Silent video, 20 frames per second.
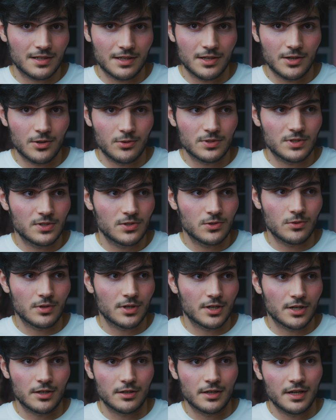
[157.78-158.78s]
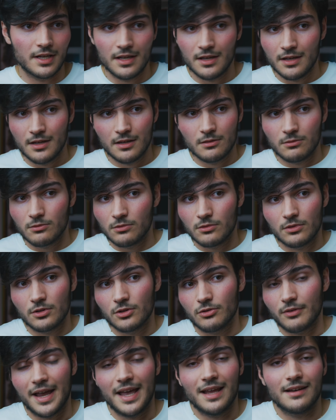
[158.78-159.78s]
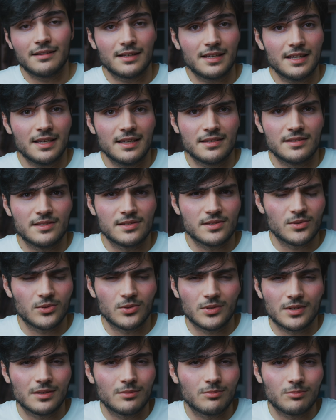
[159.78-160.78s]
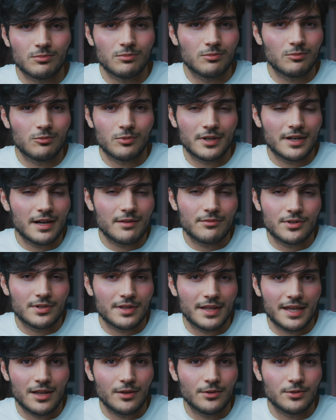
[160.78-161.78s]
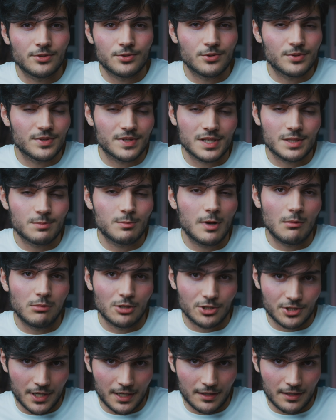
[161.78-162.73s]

go to her grandkids or wherever the hell Drusi is publishing.